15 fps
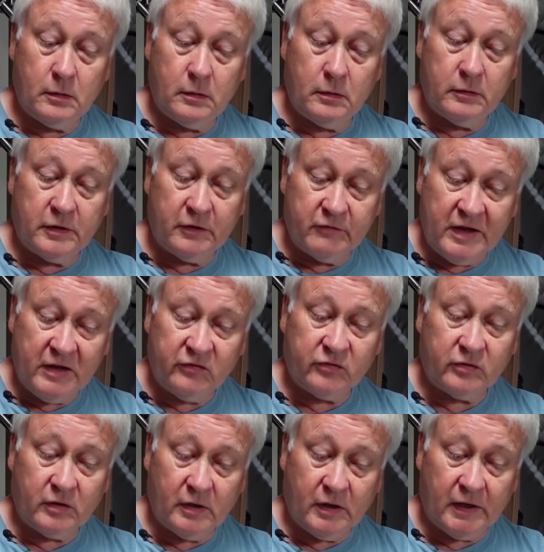there is
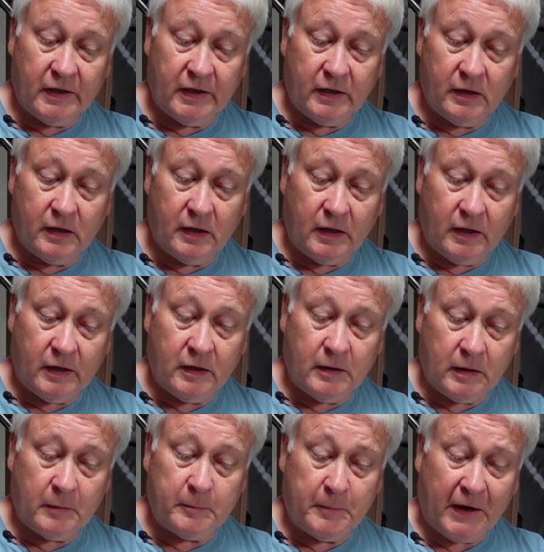
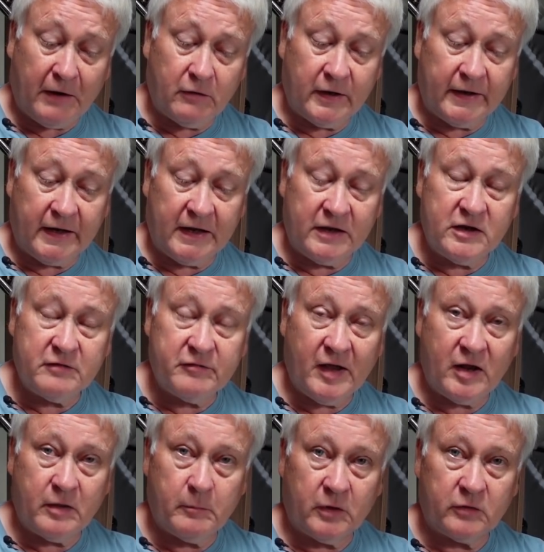apparently in
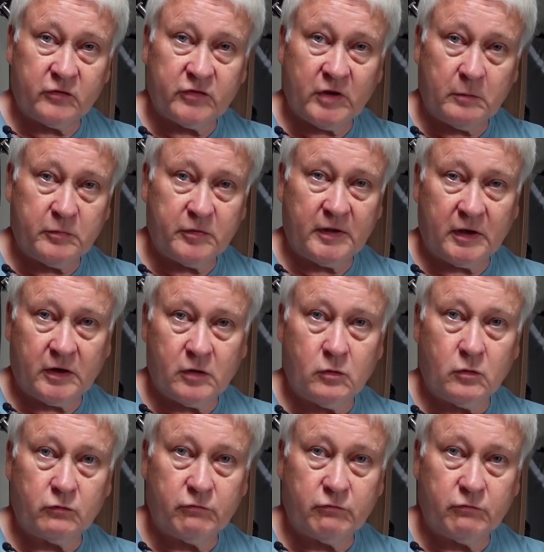development something called